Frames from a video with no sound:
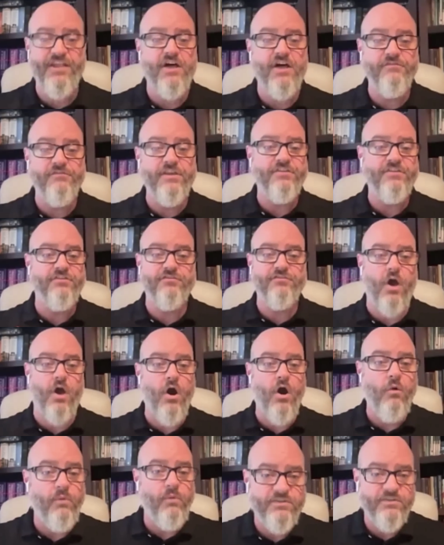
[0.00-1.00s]
Salvation is
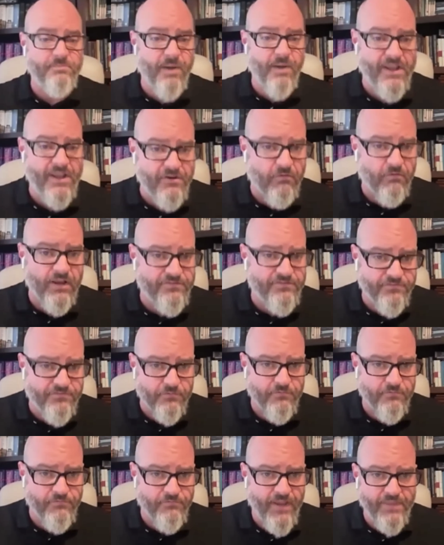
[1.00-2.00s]
always by grace
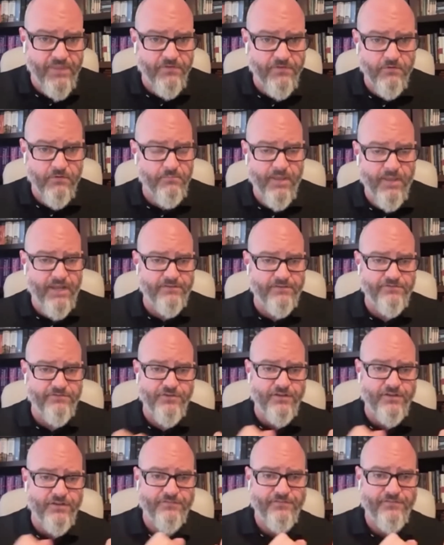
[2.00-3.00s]
through faith. Going back to
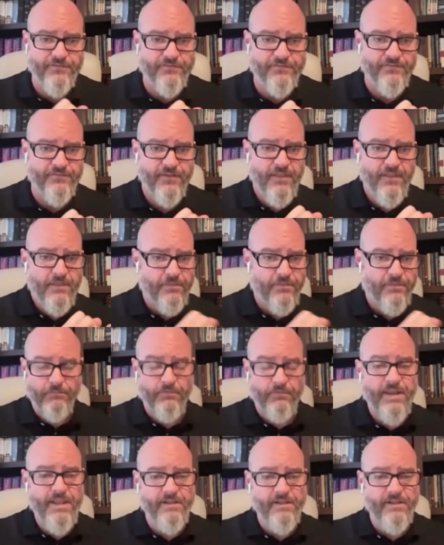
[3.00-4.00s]
Genesis
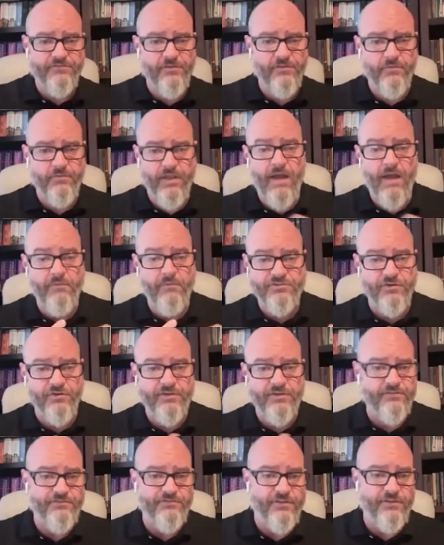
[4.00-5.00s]
three, and so on, I would
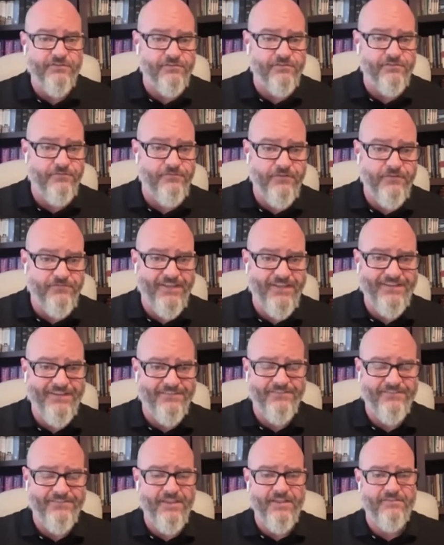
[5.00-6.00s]
trace to Genesis
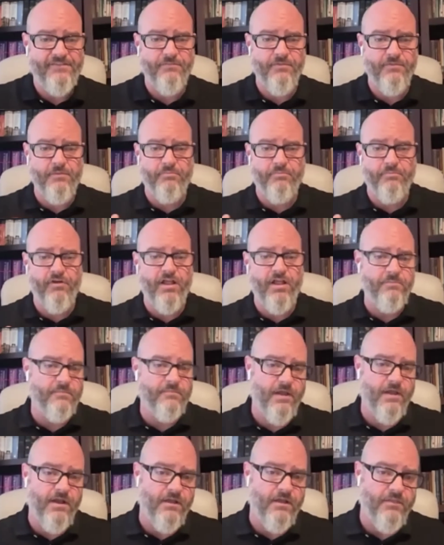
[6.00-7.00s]
fifteen six, the
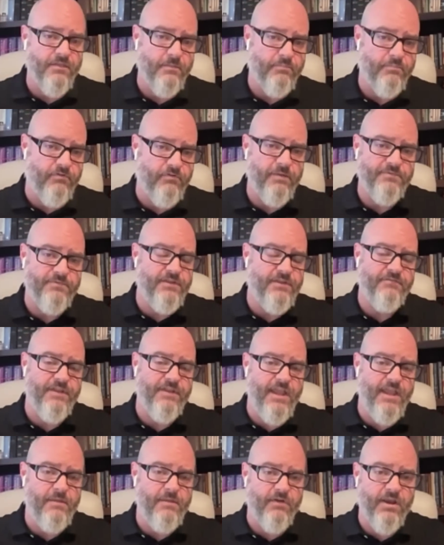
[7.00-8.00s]
problem, uh, the promise
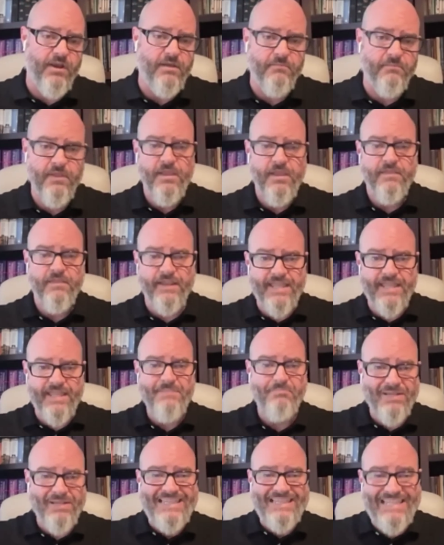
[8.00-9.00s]
given to Abraham that
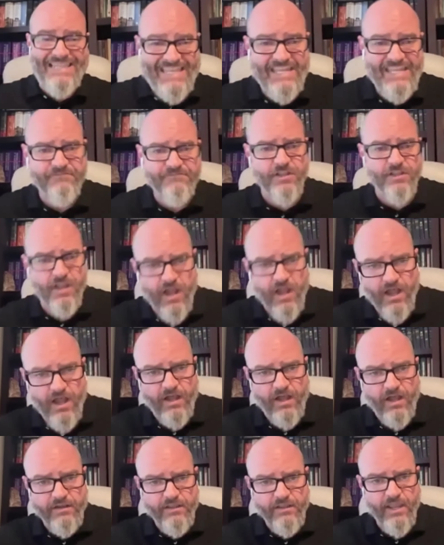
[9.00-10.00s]
he believed
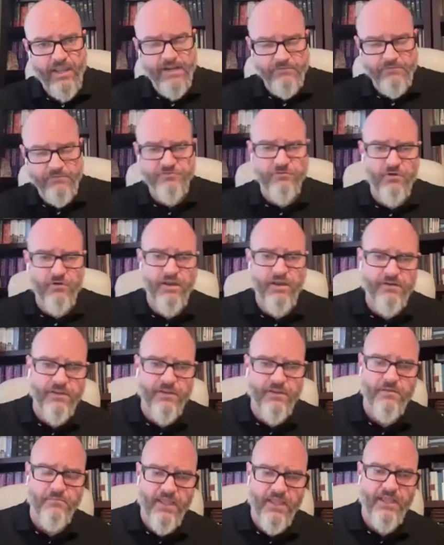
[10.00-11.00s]
God and it was
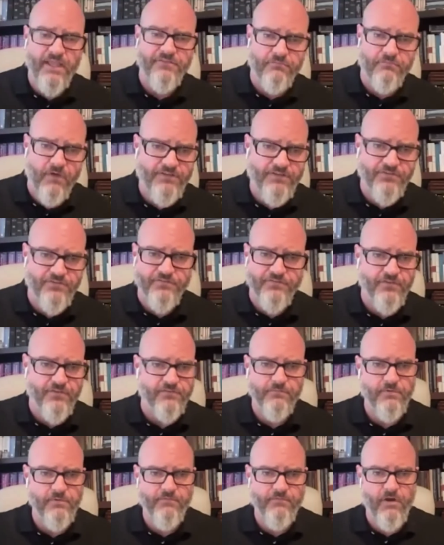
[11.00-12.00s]
credited to him as
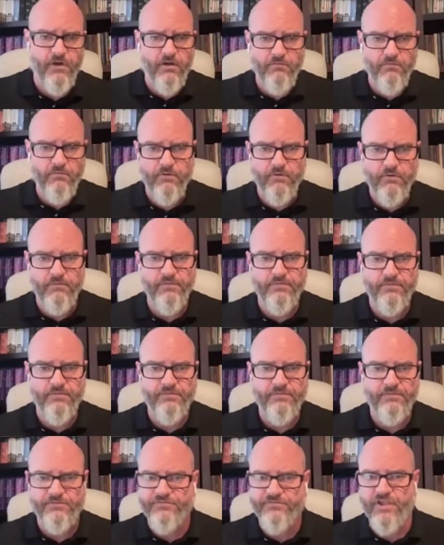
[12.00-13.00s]
righteousness. We've all w-
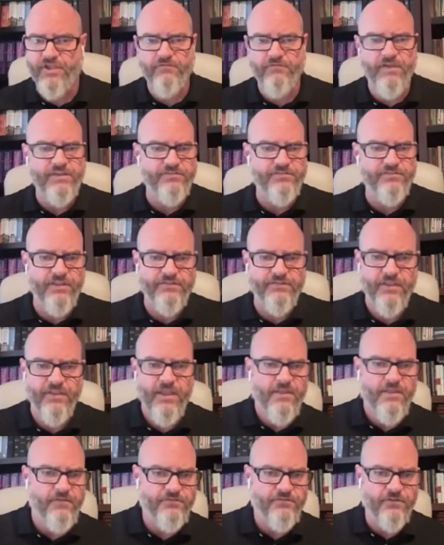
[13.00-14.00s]
there's salvation is
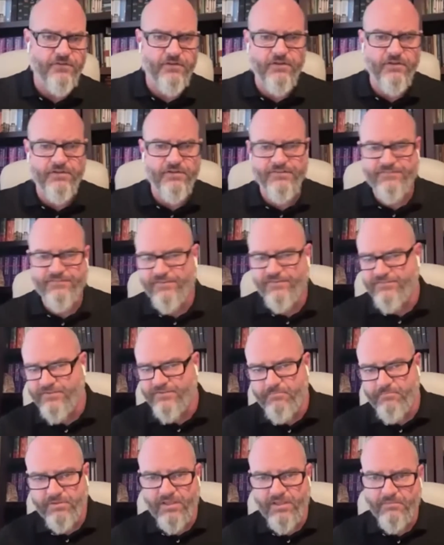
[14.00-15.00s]
there's a
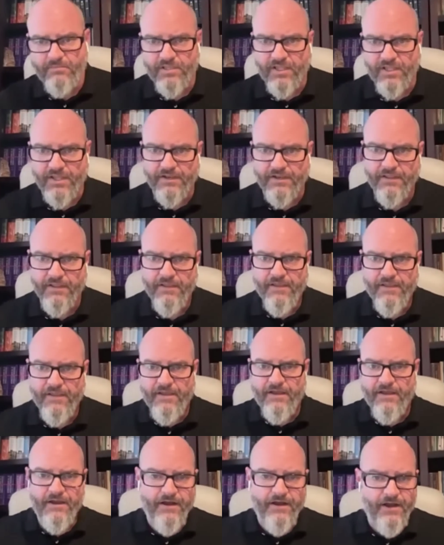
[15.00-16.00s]
consistent plumb line.
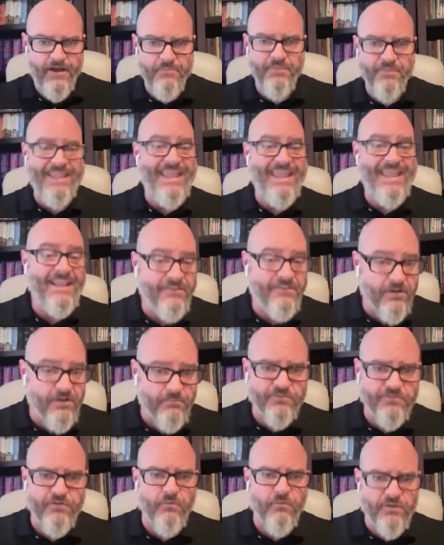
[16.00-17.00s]
Um,
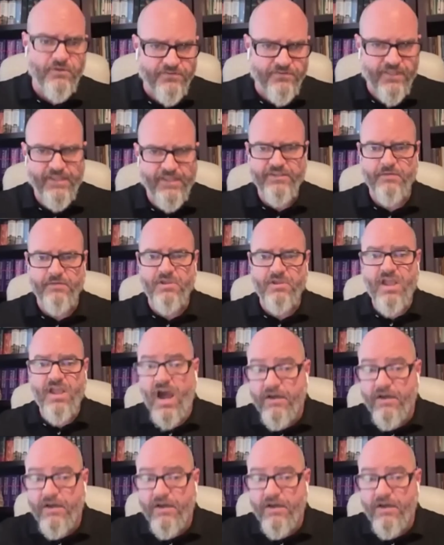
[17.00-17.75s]
kingdom is always kingdom.